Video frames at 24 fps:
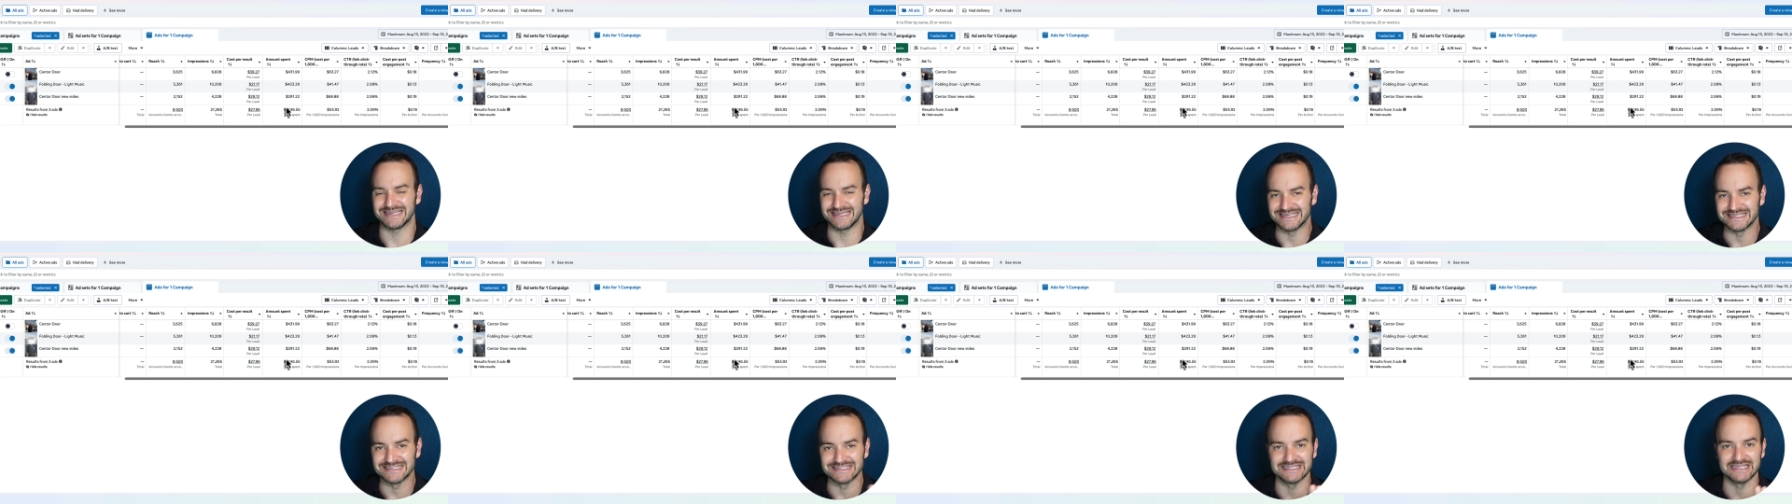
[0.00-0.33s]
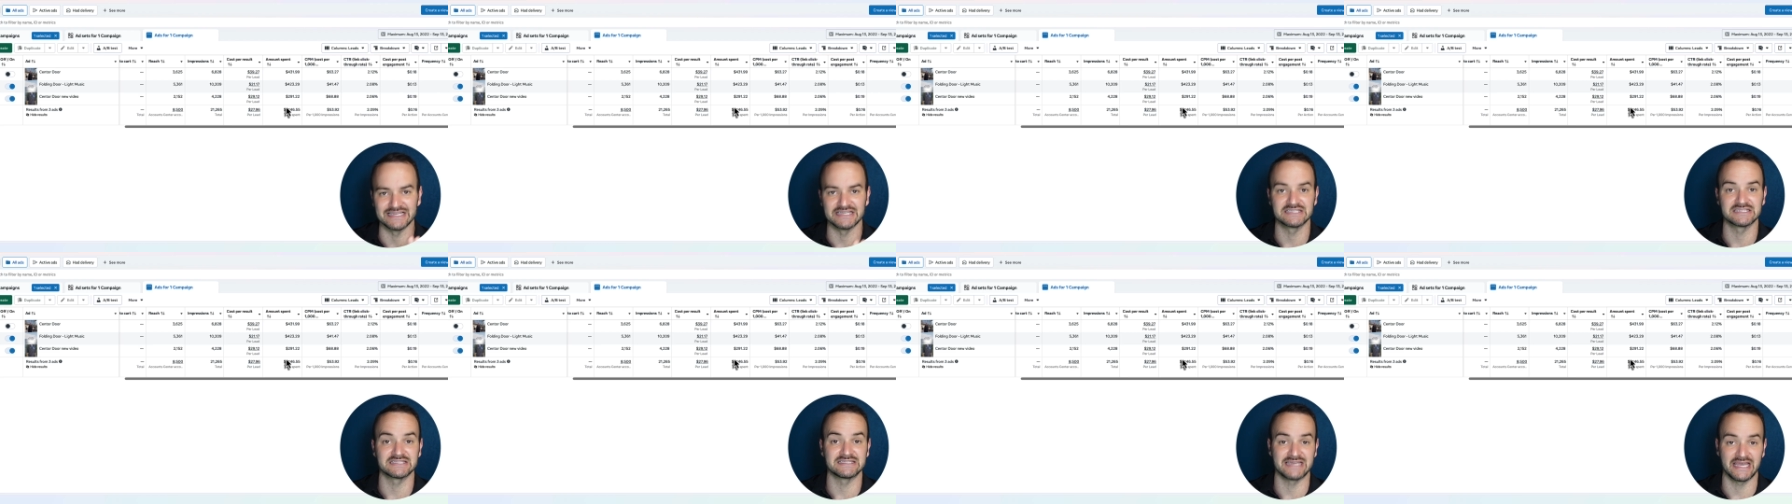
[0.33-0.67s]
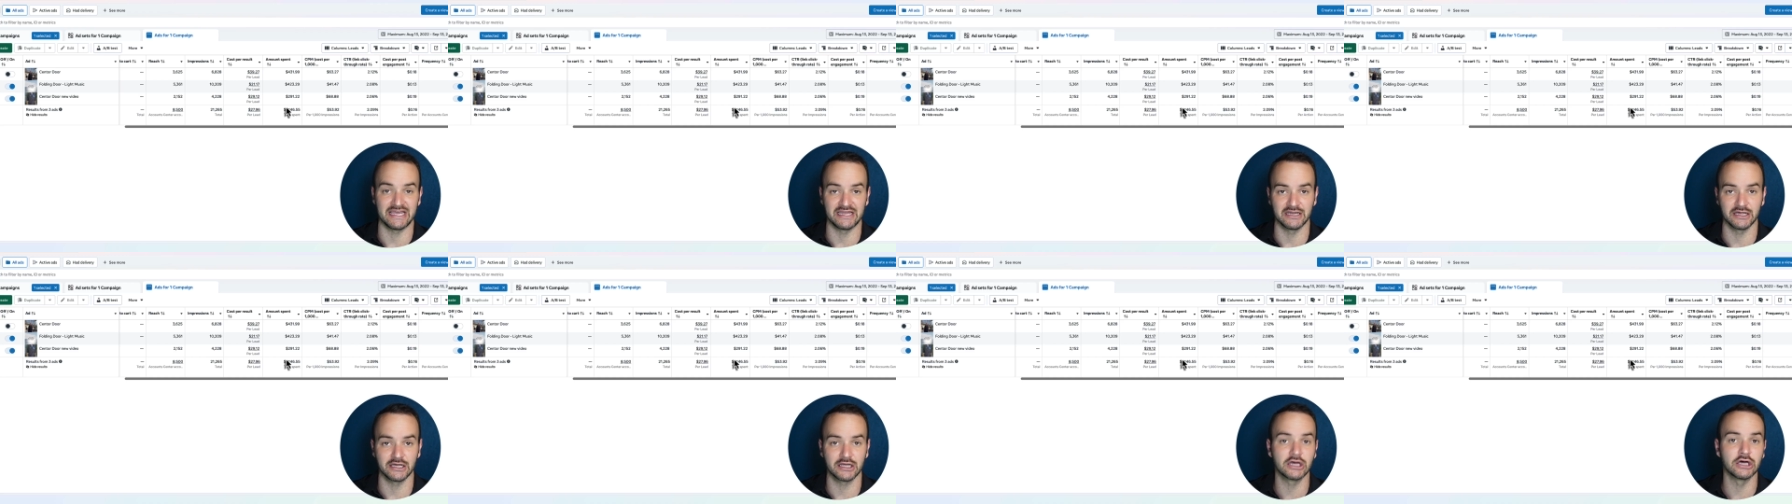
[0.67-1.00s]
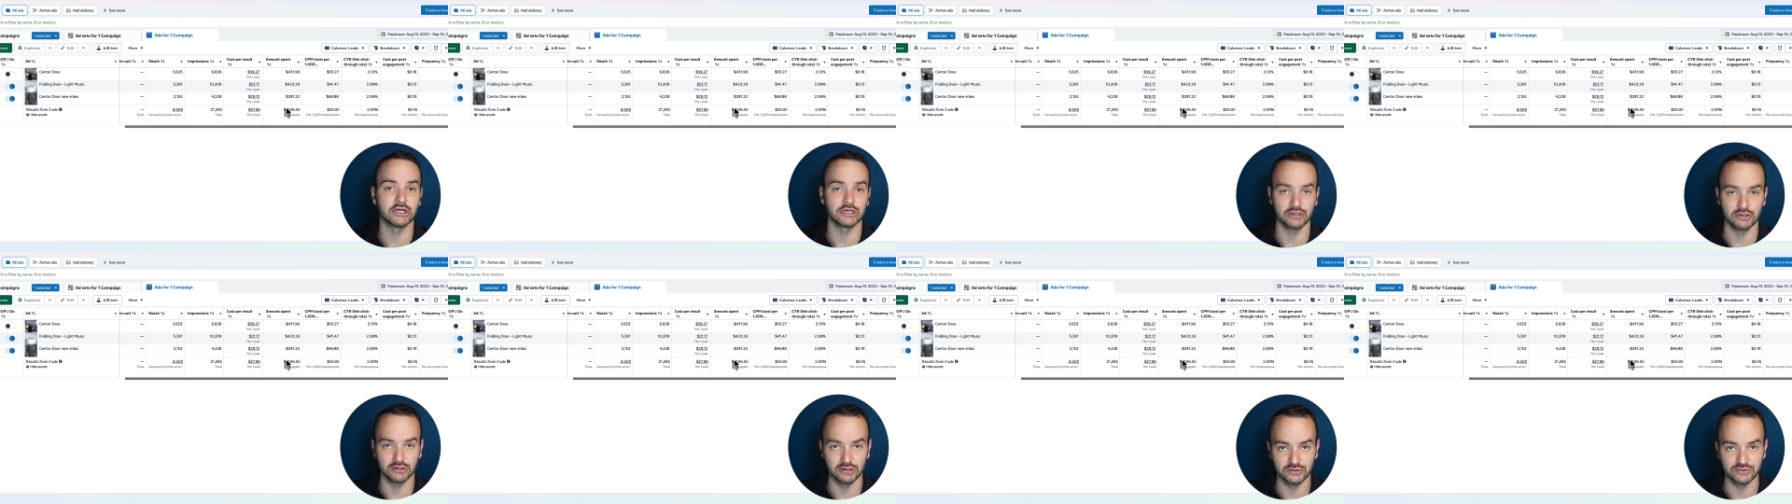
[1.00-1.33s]
is this data
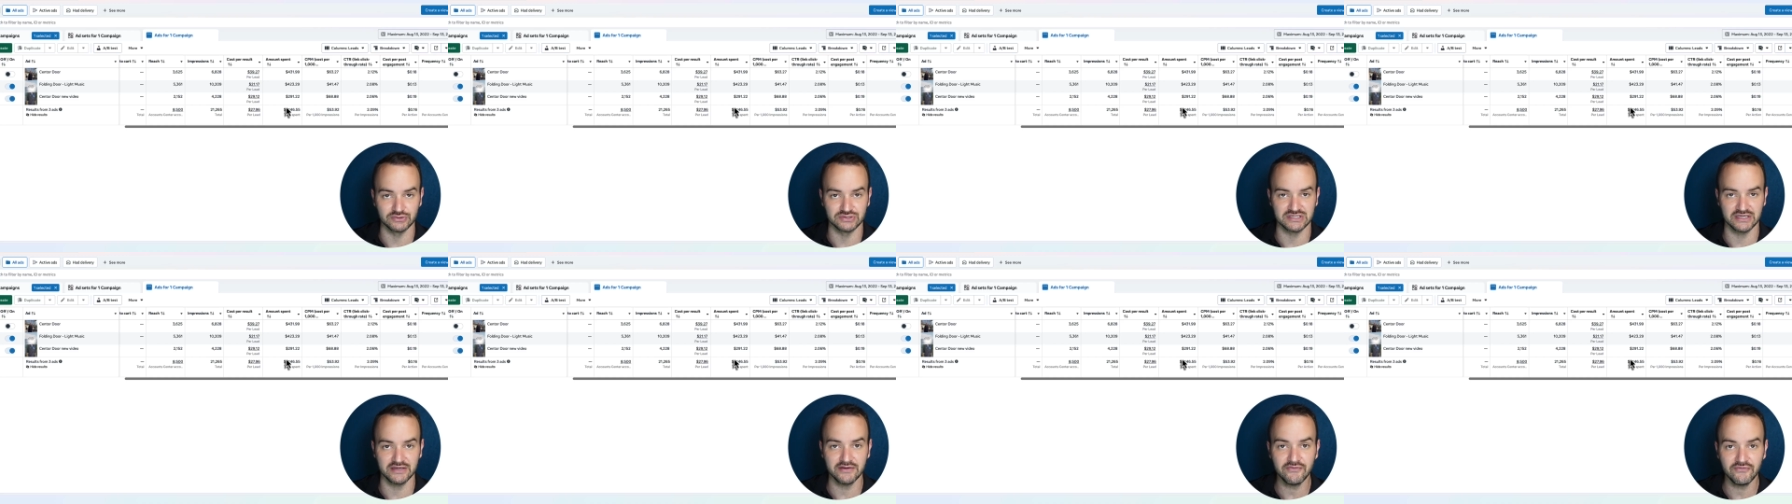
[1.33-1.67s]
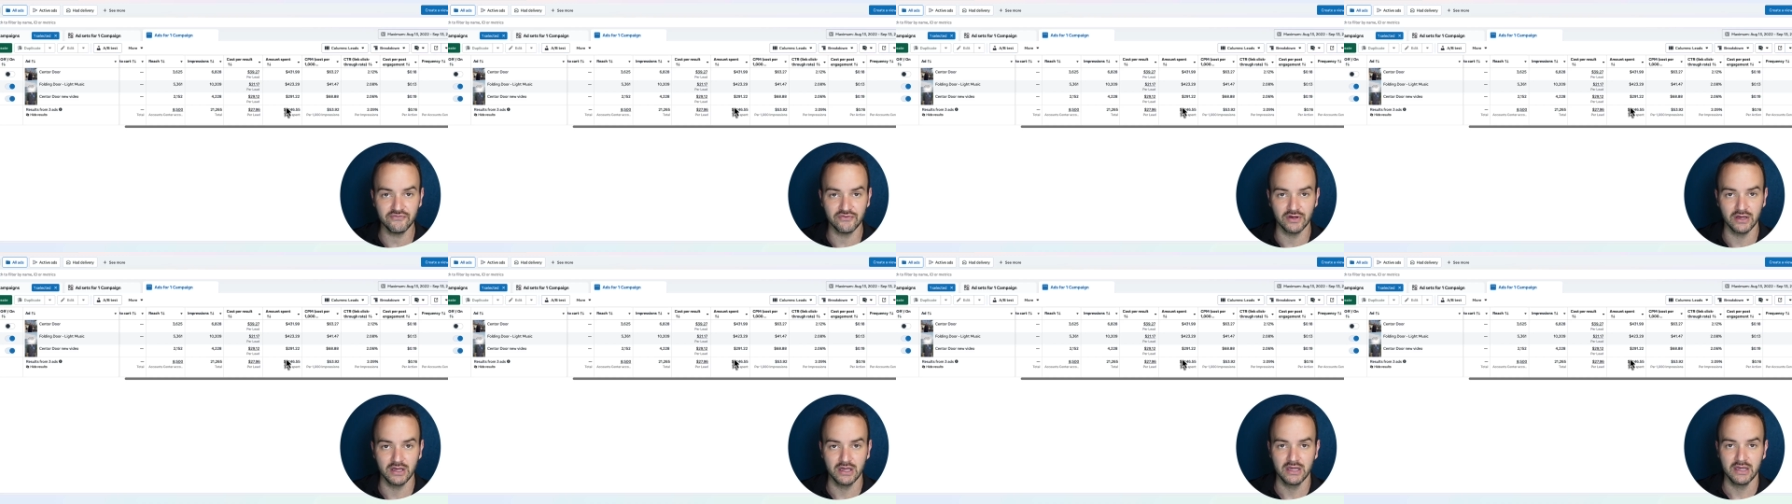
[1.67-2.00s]
conclusive?